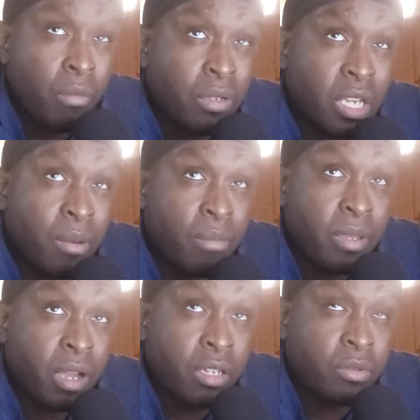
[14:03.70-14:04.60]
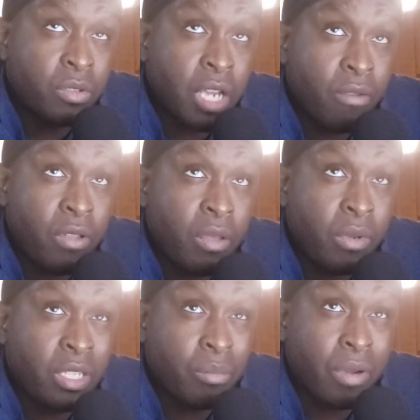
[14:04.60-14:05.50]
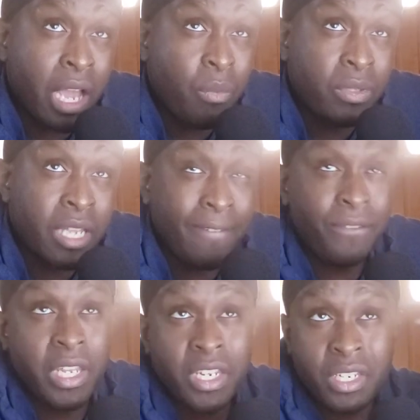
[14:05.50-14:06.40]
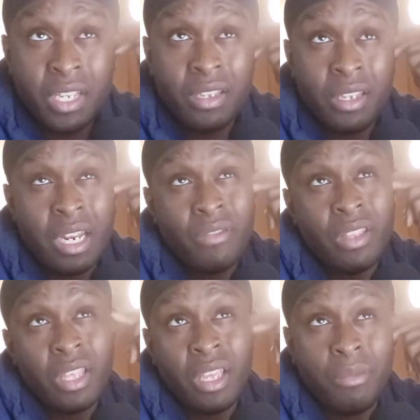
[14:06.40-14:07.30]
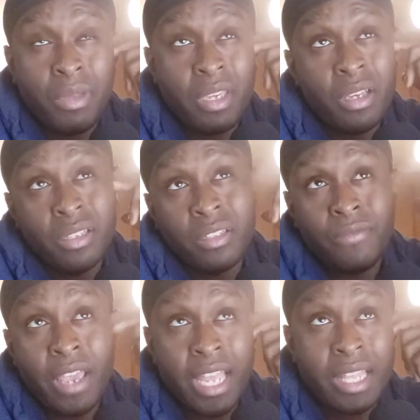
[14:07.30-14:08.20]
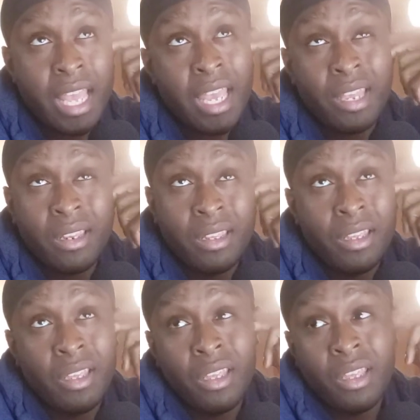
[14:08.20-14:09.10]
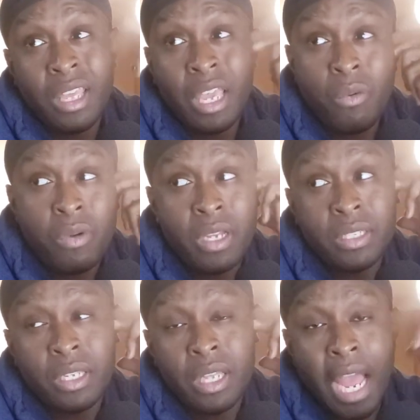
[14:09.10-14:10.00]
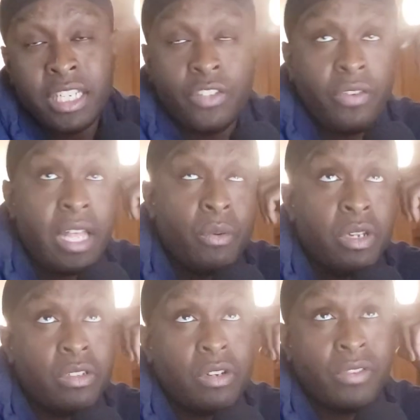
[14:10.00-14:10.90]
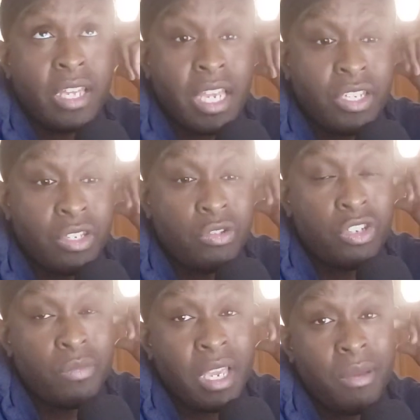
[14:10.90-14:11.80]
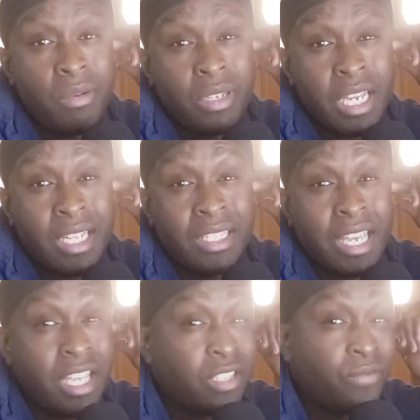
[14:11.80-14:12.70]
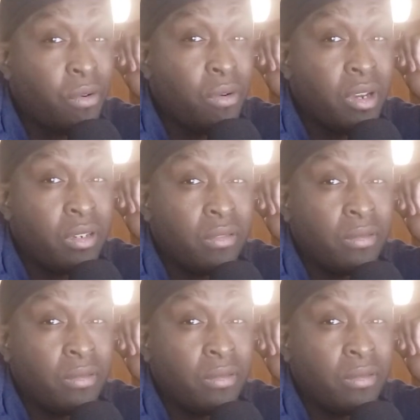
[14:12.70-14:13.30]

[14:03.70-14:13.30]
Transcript: which I'm gonna be honest with you, I really wasn't proud once I finished it and everything because the fact that it wasn't, I just feel like with a certification, you should be able to take a test for it.